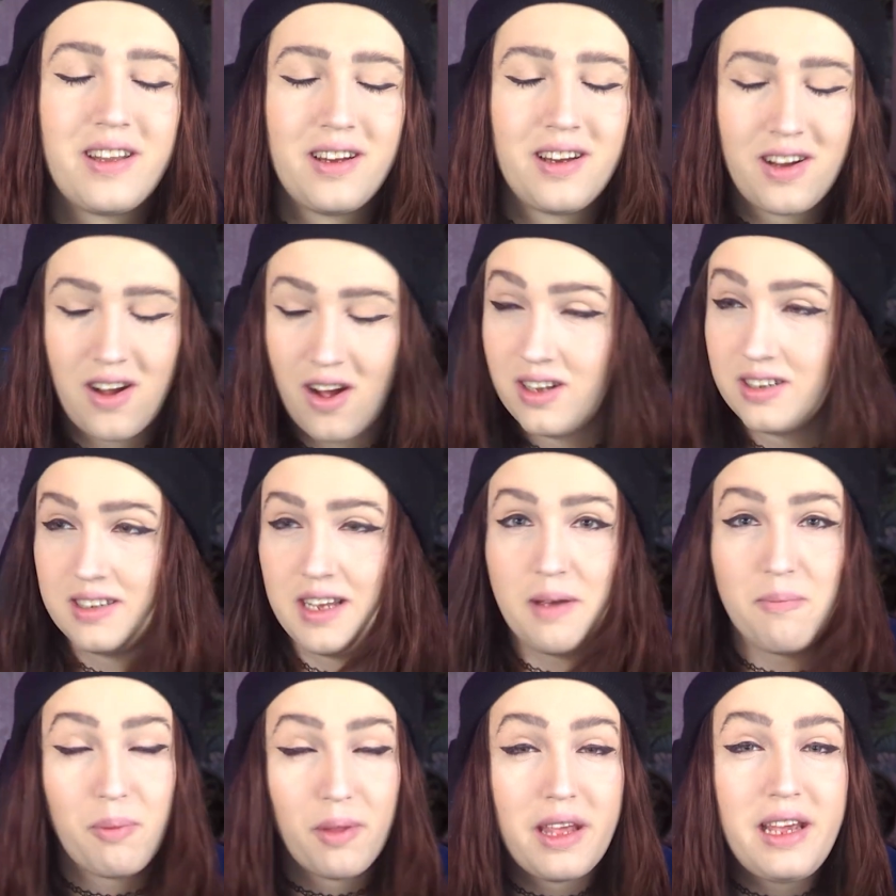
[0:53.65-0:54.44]

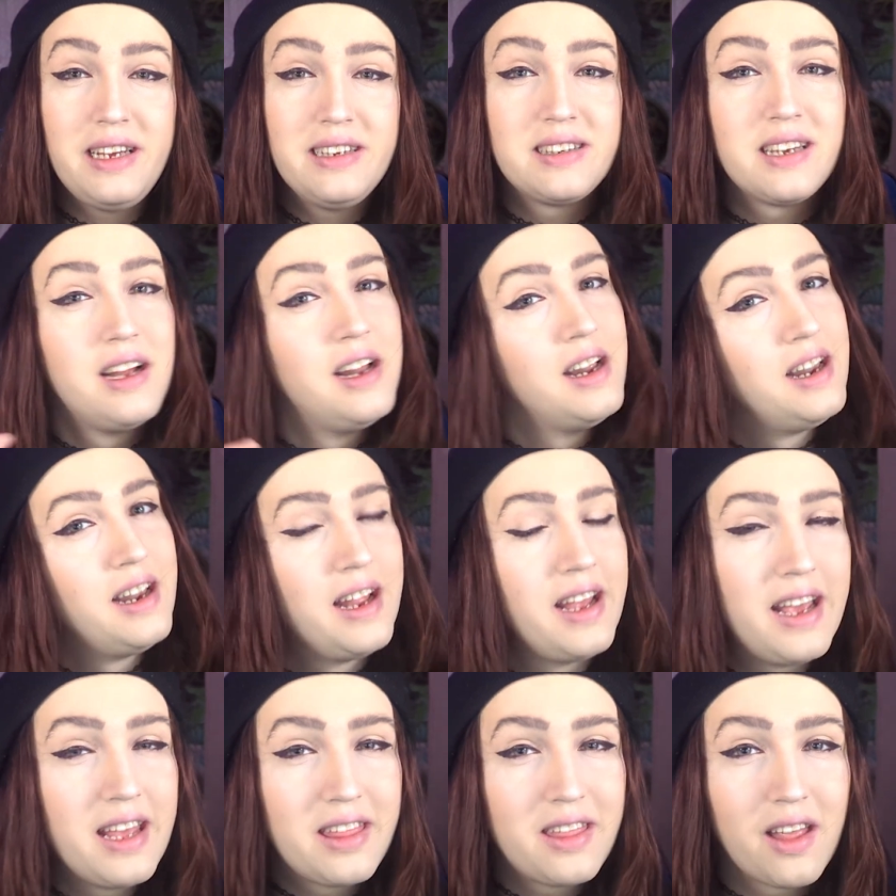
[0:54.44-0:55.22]
content, please
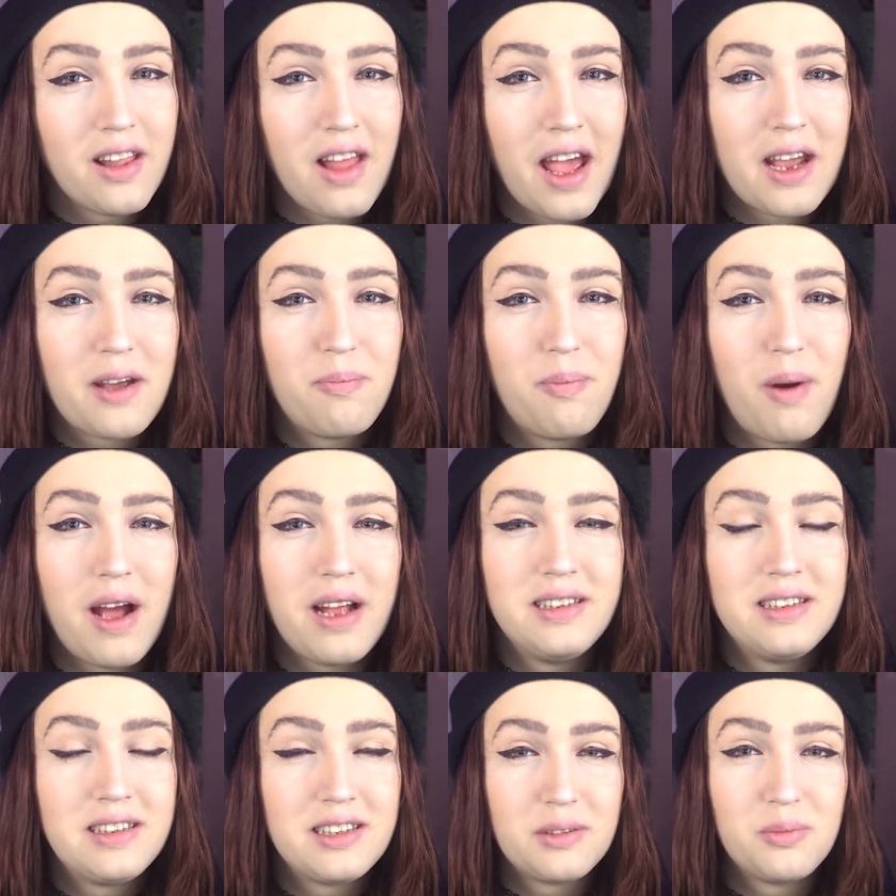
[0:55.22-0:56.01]
hit the like
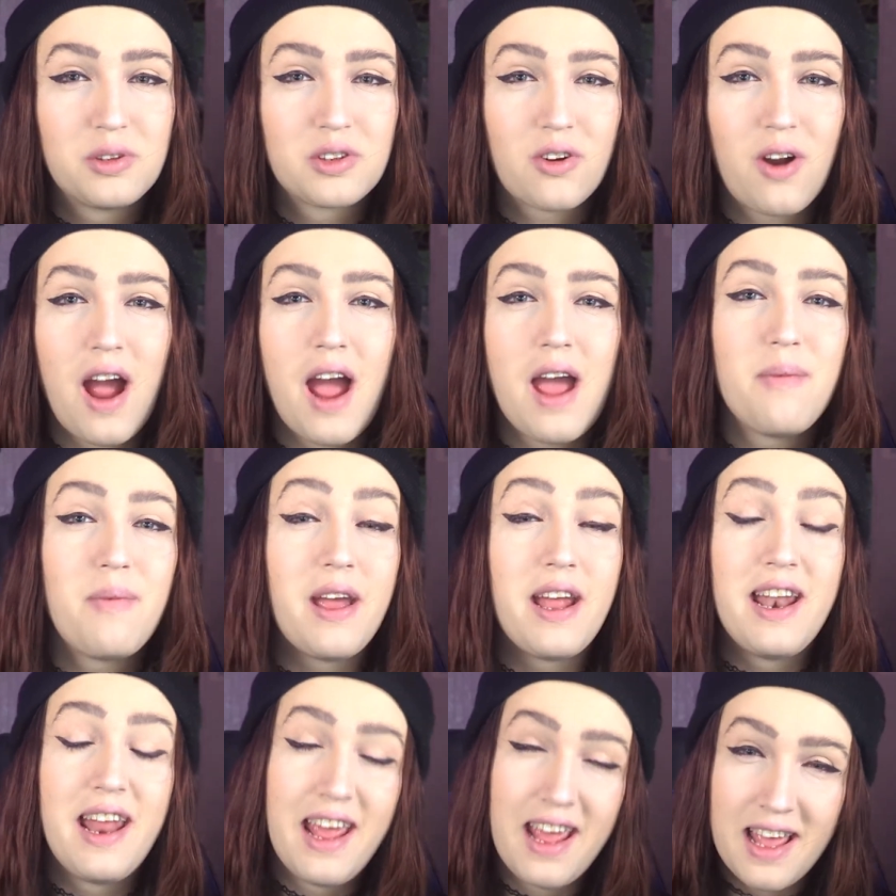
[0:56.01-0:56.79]
button, subscribe,
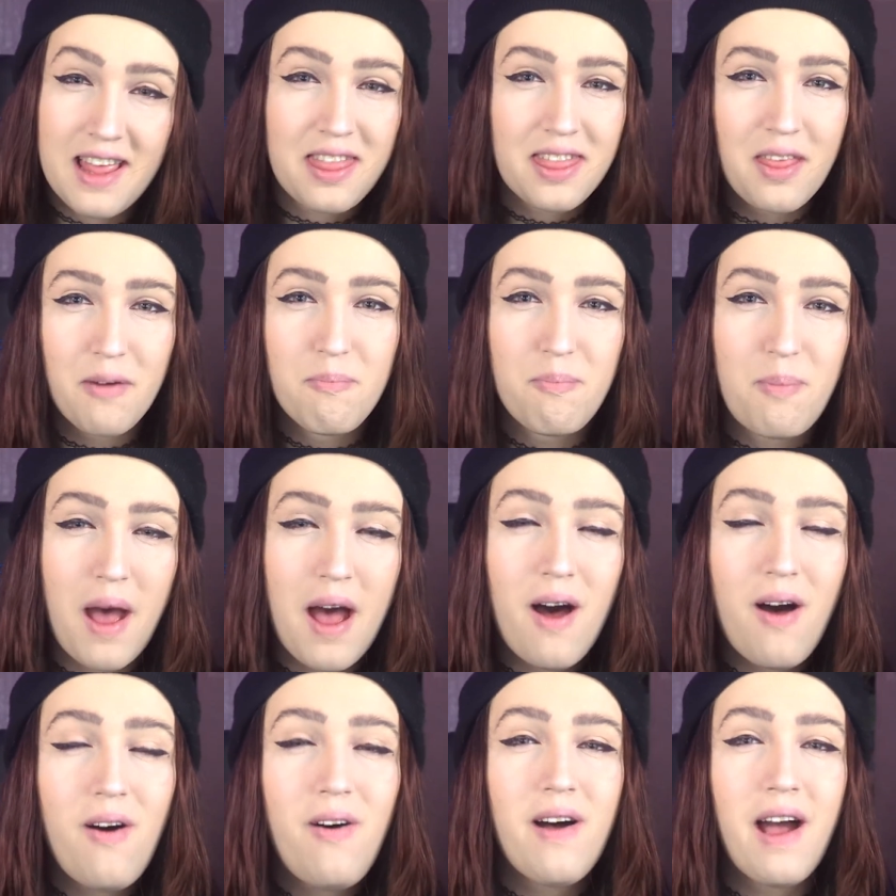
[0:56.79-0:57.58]
and hit the
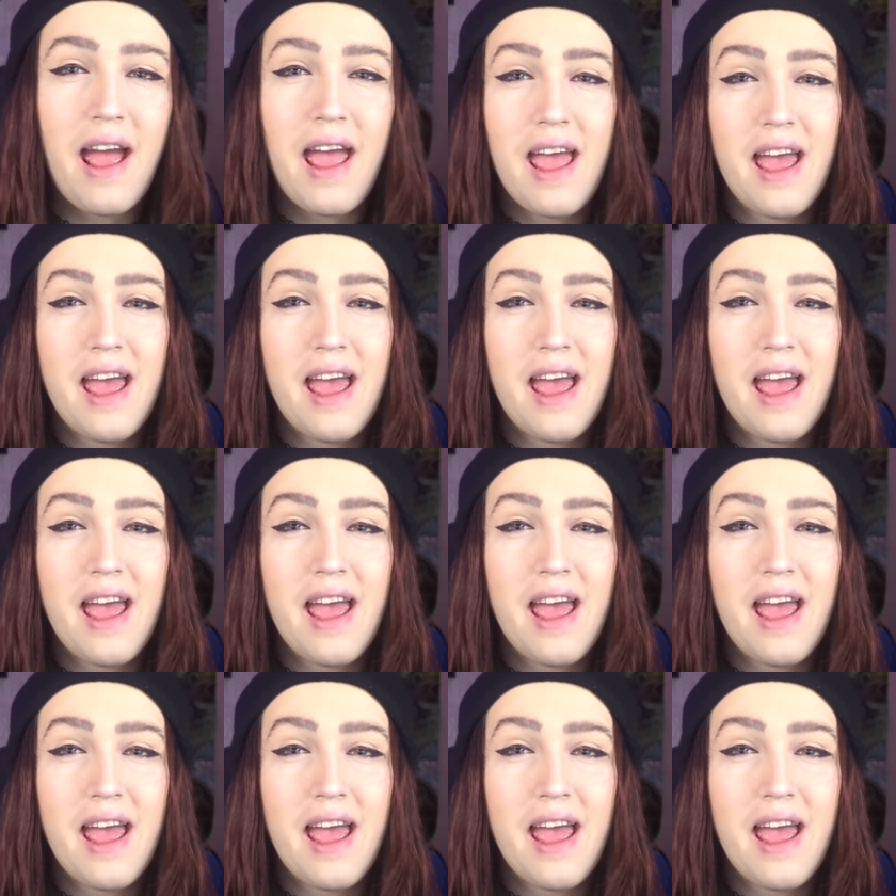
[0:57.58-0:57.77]
bell.